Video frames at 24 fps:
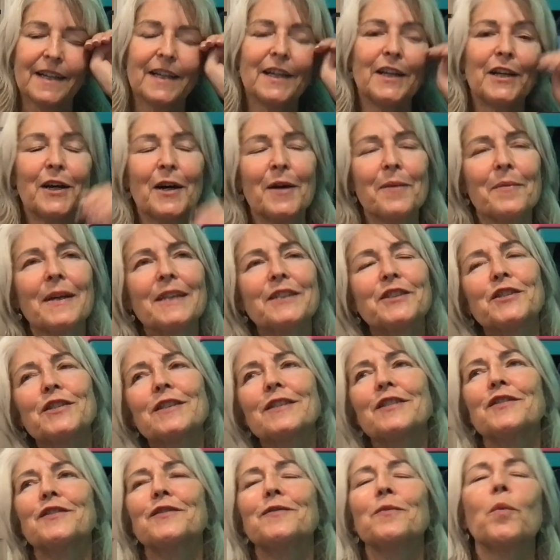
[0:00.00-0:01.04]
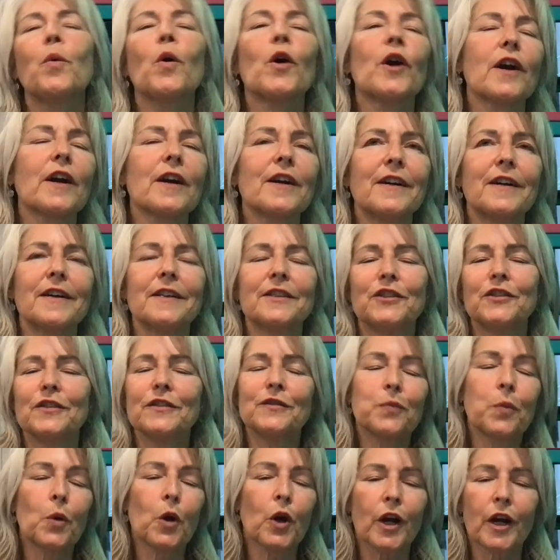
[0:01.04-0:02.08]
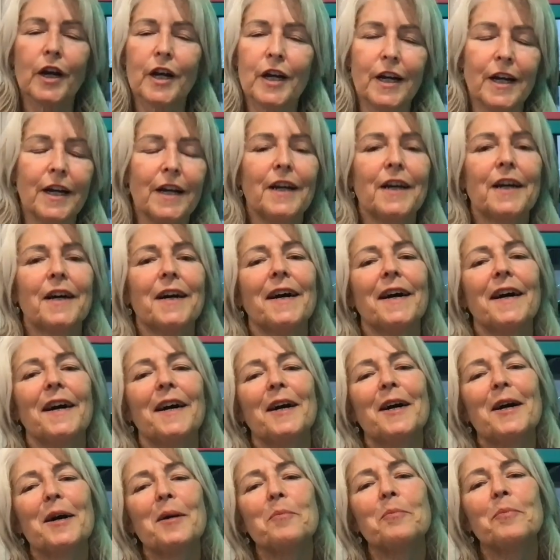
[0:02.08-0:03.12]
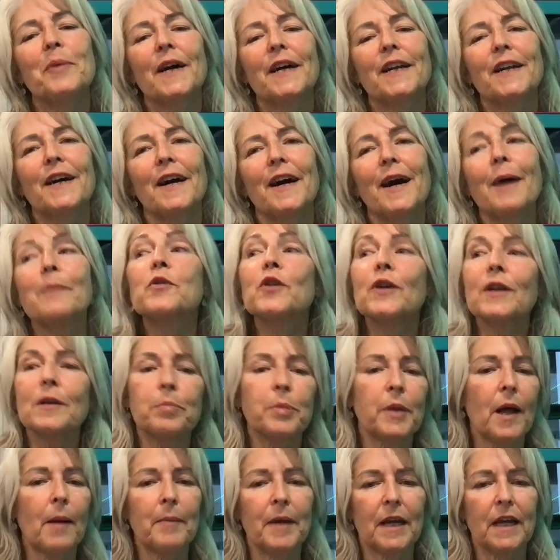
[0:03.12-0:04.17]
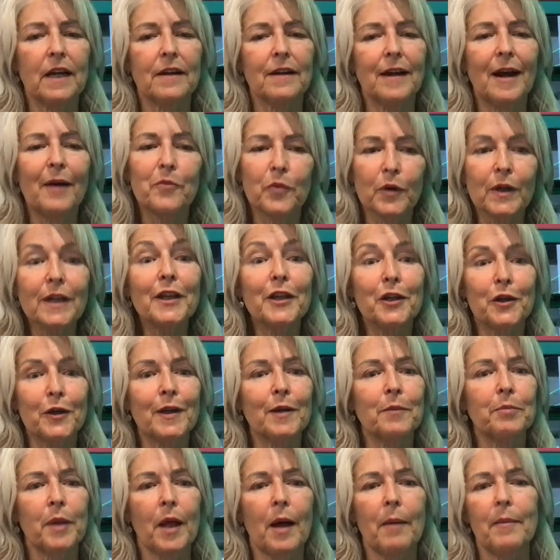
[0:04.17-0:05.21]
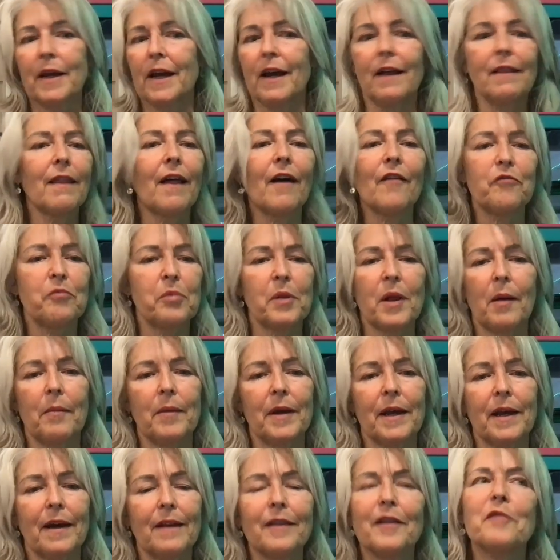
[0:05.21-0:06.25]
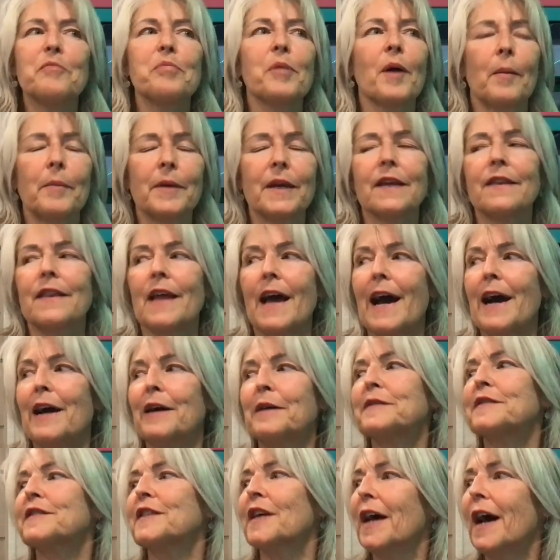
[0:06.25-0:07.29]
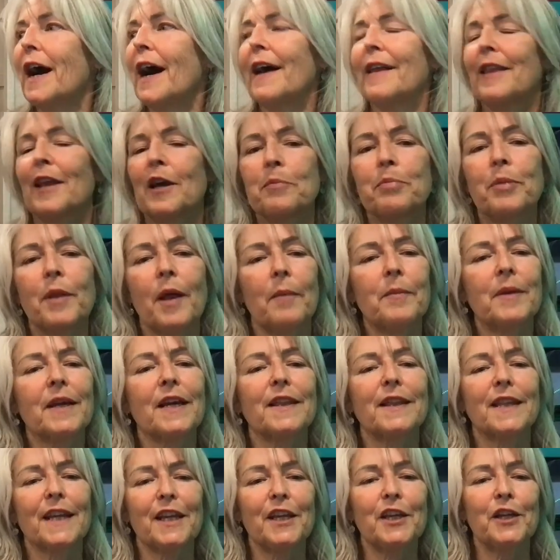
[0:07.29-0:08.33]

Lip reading: I'm like, just work. But I'm good at plumbing. I'm really good at plumbing. I love plumbing. I love plumbing in the house. I like plumbing in